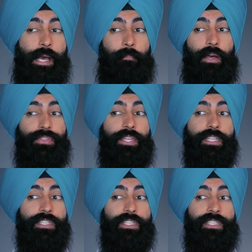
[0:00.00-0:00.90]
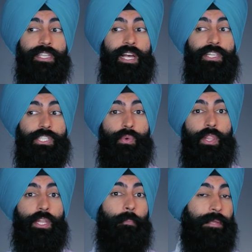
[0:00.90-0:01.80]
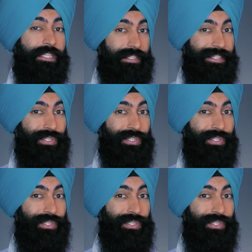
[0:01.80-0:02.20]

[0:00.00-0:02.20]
but this just tells you a little piece of the